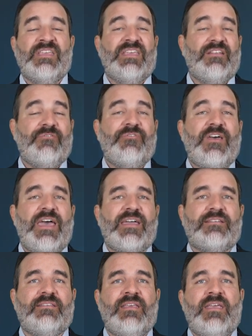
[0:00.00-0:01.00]
In
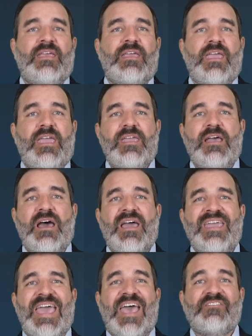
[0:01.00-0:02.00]
fact,
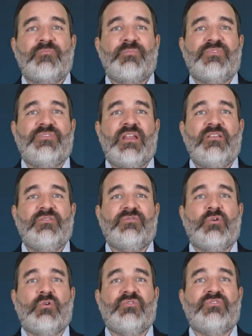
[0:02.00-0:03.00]
AI as a percentage of
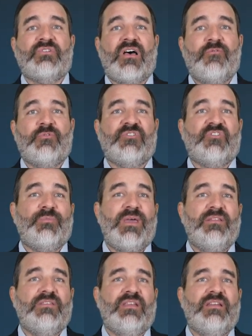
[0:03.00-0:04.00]
total software
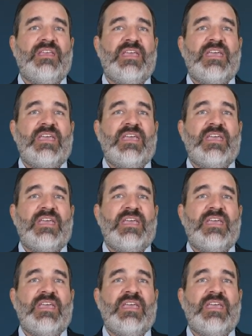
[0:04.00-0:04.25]
spending